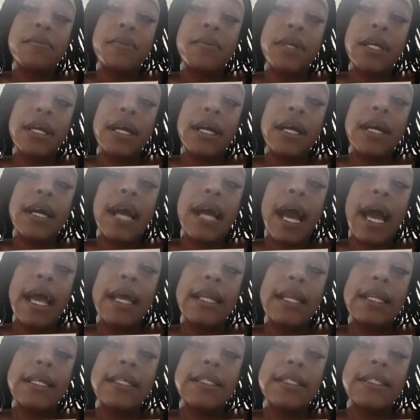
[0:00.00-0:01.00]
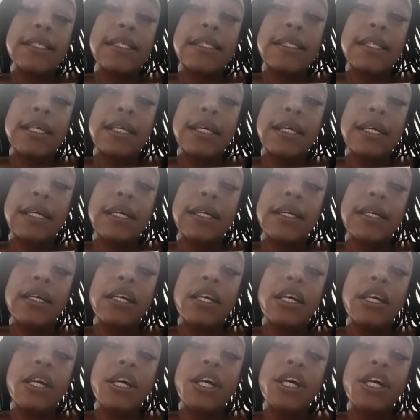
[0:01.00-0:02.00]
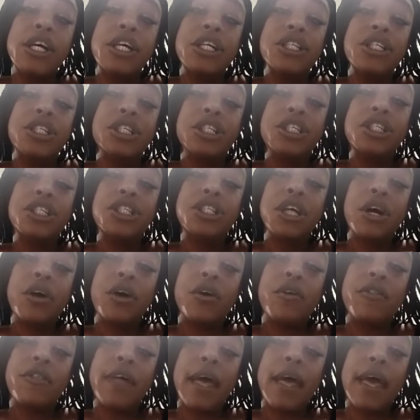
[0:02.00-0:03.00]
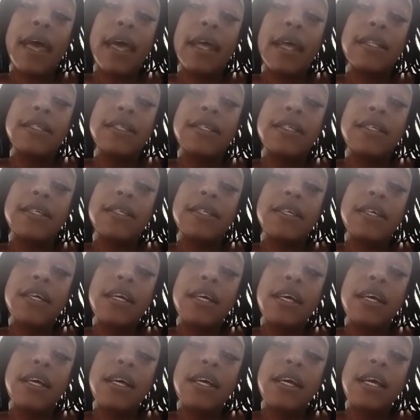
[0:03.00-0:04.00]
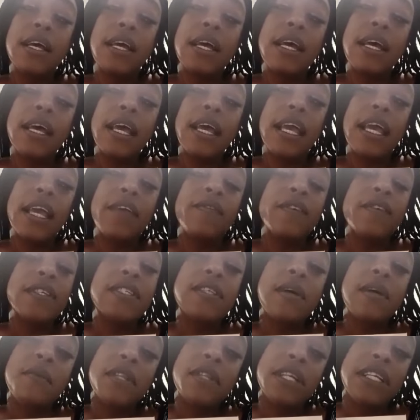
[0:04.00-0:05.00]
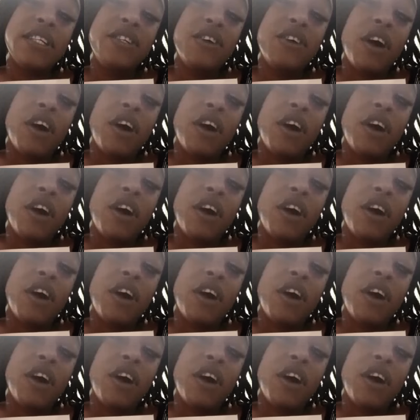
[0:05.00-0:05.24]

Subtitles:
to be a guidance to just show that even some of the